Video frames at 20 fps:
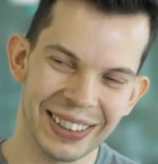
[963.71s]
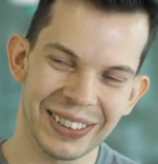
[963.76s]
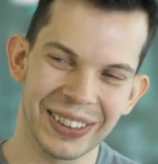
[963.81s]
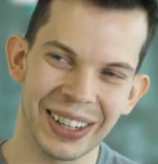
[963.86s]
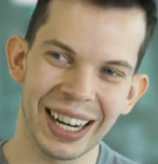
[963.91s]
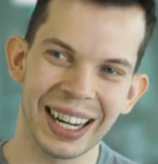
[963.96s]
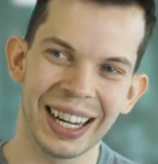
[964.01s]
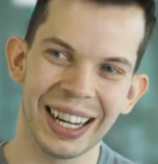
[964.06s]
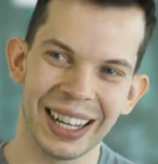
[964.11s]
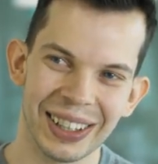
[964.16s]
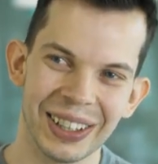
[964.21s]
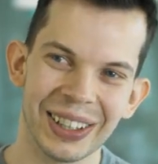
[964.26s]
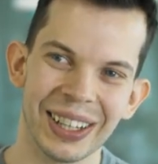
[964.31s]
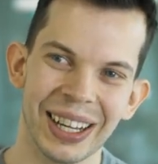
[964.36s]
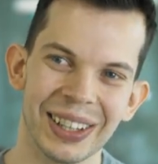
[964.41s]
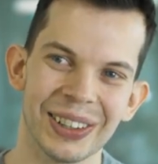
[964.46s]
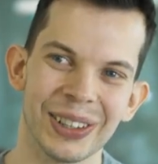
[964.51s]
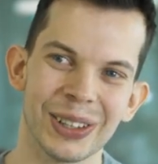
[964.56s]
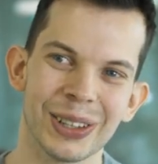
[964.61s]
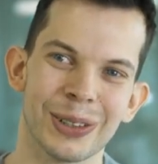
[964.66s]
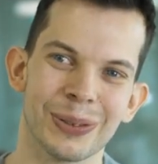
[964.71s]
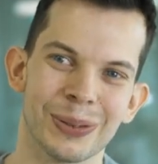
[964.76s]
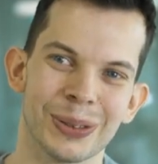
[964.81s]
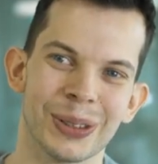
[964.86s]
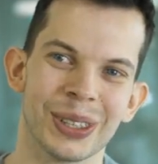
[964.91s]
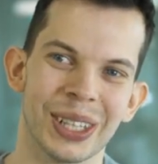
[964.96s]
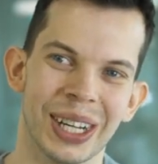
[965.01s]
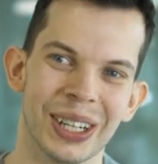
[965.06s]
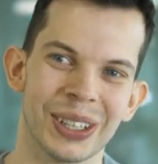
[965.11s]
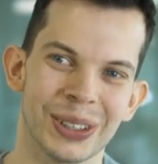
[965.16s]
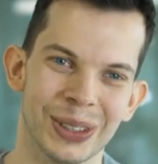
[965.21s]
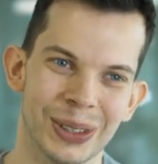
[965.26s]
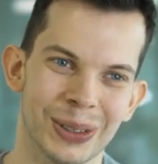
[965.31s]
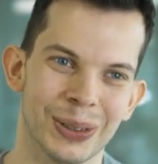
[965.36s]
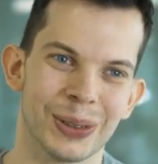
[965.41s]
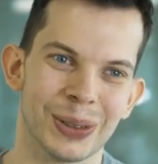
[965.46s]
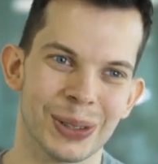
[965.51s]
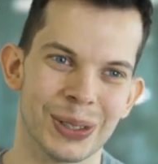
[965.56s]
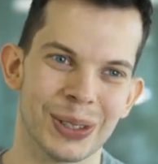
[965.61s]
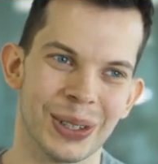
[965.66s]
there are a, lot of good
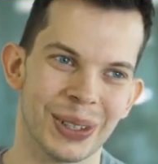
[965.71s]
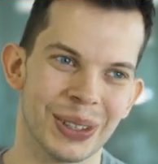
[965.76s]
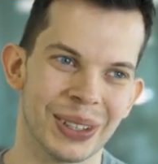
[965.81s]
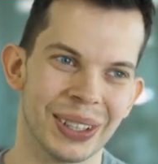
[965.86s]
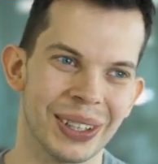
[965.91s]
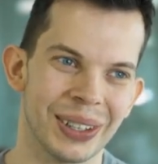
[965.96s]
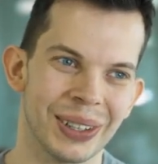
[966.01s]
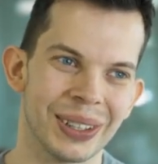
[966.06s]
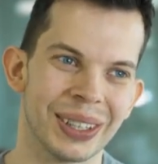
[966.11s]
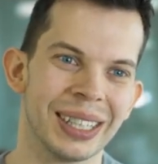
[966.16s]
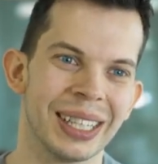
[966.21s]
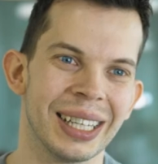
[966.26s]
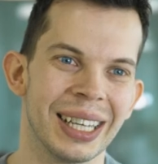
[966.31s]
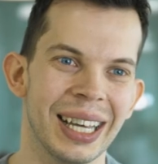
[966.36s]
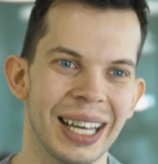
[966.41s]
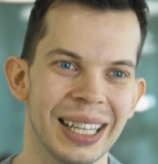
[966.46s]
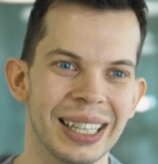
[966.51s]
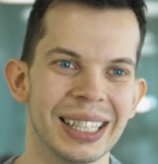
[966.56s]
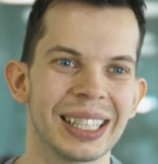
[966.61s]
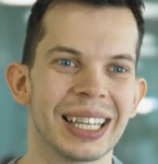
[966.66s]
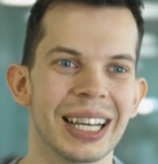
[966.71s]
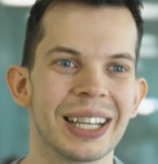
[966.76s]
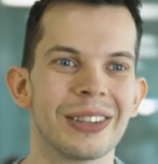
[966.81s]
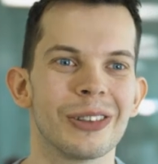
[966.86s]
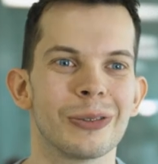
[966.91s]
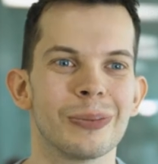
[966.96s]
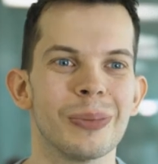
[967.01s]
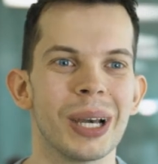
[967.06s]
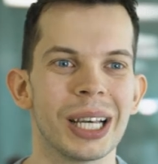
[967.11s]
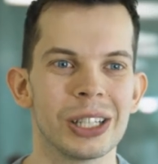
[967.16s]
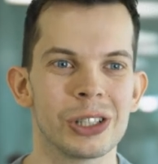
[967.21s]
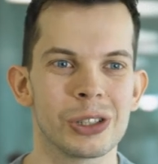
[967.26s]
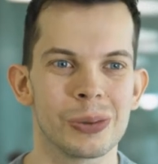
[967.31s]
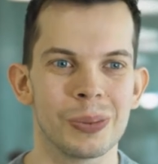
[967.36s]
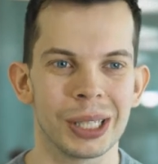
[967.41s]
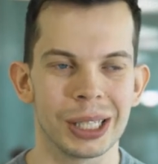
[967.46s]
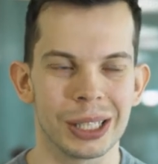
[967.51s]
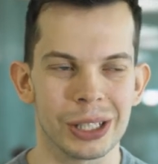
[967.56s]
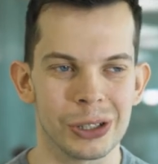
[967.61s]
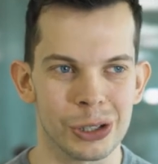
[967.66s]
articles on, on any kind of
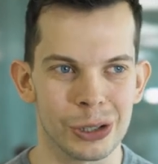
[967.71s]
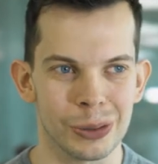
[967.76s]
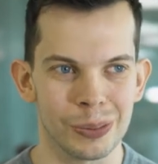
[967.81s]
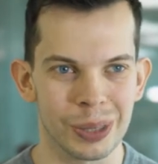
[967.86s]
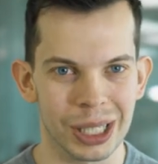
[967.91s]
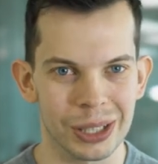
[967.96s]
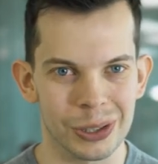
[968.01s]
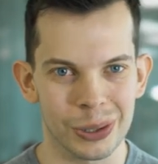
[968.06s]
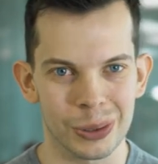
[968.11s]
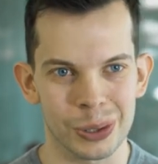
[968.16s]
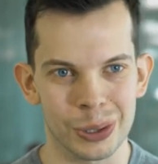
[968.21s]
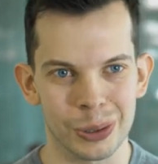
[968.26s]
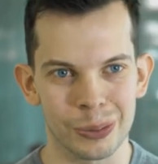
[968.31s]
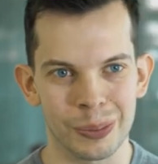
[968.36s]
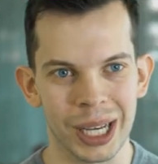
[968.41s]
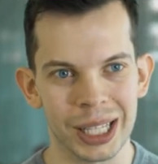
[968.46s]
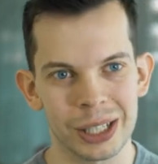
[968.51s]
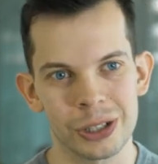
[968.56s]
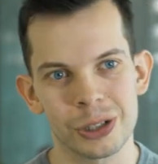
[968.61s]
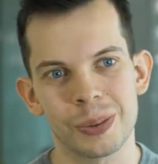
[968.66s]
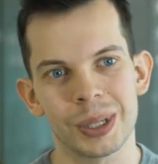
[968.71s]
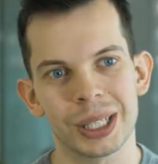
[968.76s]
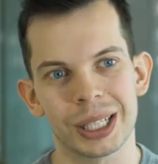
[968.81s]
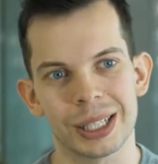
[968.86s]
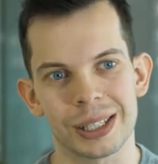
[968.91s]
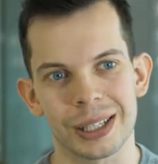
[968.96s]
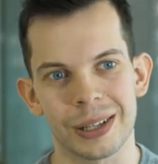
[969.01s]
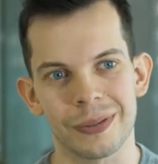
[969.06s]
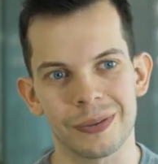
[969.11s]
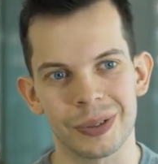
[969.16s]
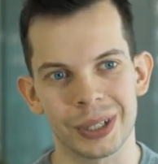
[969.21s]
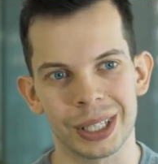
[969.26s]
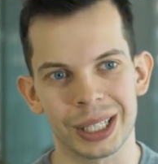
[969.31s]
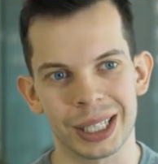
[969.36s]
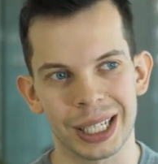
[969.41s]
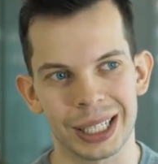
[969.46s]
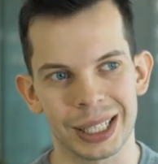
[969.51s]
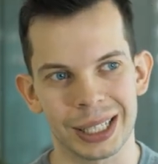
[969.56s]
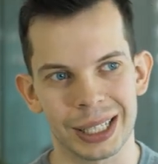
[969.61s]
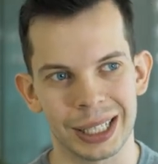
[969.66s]
management issue because also management is something
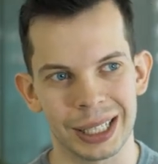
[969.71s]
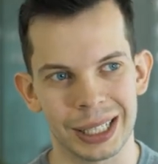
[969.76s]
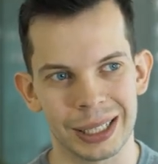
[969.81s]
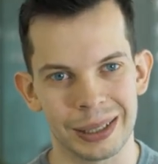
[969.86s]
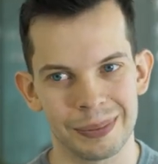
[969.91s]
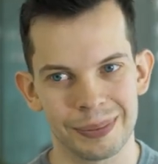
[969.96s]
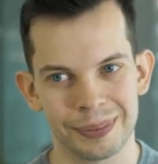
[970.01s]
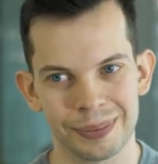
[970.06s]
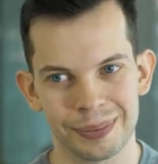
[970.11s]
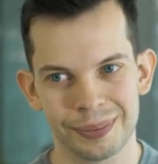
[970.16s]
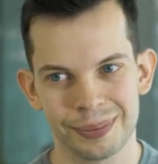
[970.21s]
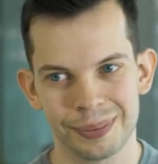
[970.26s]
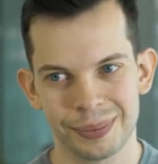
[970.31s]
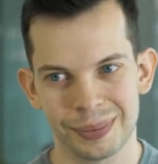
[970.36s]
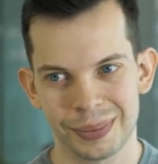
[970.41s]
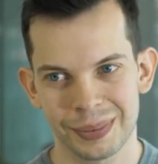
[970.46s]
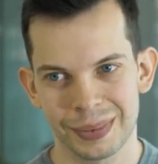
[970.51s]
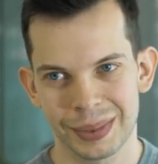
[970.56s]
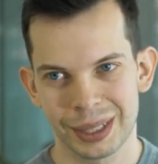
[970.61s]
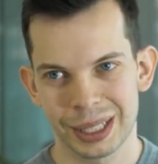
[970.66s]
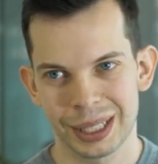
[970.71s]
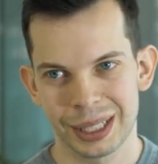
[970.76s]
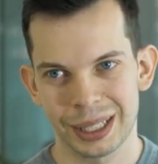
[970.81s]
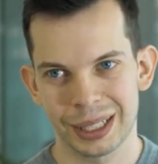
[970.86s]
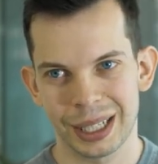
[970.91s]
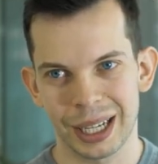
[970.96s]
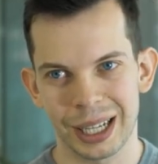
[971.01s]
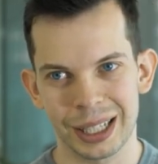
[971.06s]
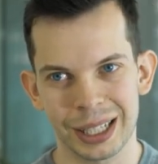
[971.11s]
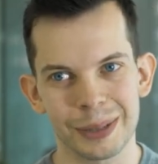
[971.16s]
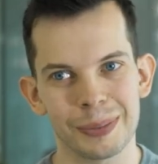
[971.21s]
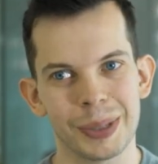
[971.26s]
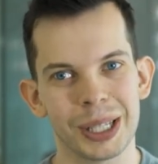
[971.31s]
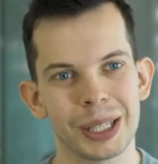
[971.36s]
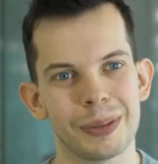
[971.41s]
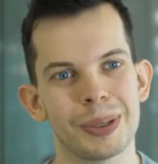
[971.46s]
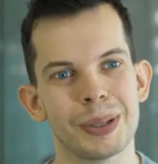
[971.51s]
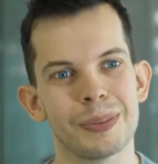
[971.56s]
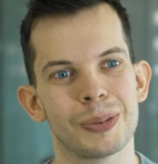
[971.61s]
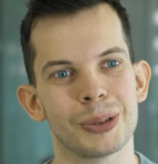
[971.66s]
that I think
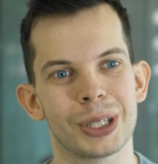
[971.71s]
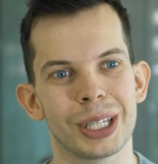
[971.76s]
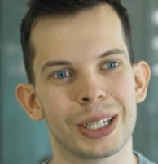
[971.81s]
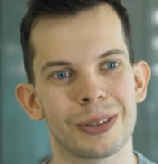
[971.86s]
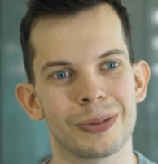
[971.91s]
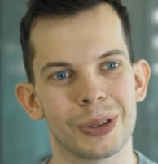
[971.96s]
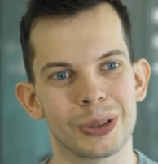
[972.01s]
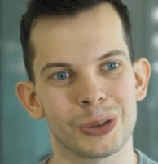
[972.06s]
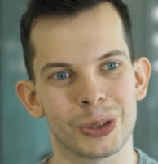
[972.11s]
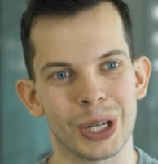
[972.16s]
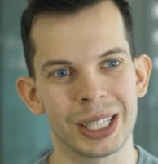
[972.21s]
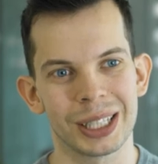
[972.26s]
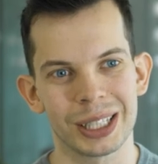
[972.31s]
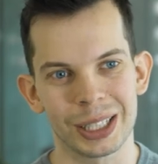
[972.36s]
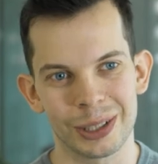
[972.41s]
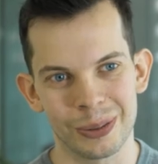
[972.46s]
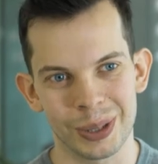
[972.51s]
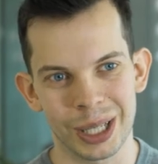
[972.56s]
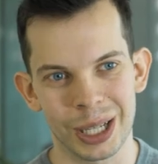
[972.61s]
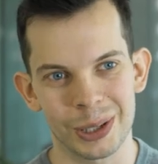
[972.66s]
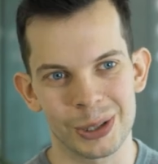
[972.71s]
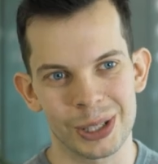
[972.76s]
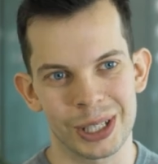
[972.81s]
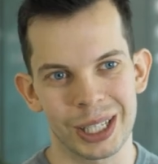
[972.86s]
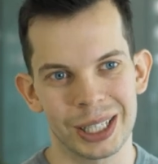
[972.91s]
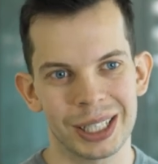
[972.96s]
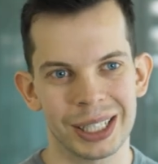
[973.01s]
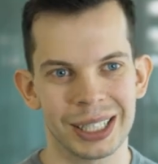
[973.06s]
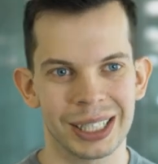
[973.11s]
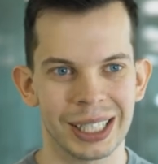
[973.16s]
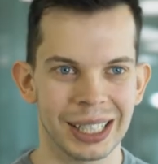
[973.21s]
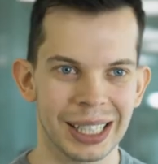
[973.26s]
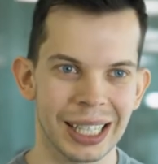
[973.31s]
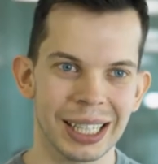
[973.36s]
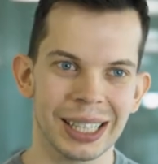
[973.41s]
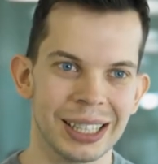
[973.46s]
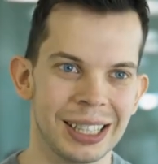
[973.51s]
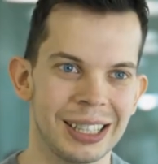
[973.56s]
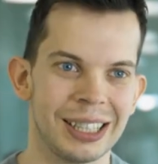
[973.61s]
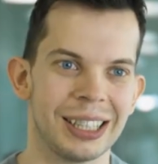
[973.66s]
many people take for granted without studying, and
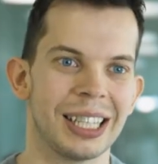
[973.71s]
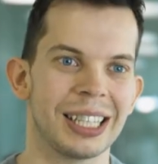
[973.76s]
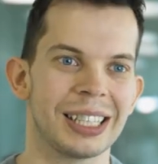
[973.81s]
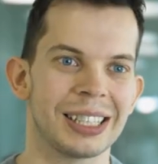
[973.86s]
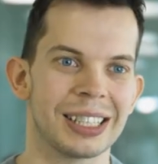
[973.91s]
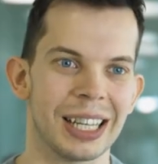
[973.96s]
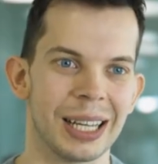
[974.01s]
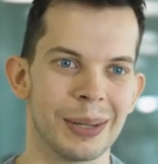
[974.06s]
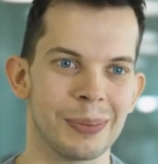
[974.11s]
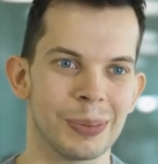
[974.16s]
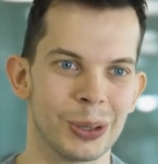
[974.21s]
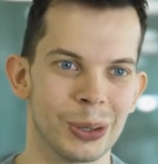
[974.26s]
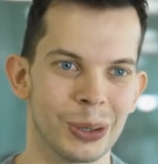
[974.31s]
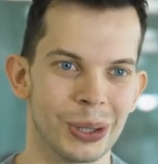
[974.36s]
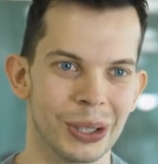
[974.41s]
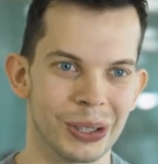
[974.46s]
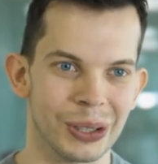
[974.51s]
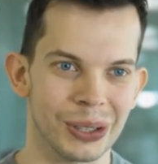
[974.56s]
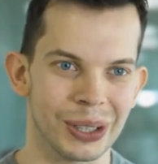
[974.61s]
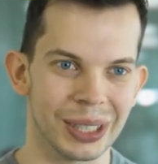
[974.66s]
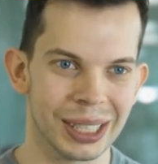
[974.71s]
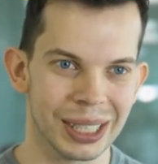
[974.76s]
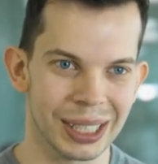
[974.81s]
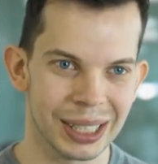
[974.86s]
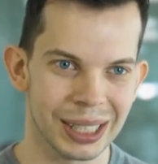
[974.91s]
that takes time to learn.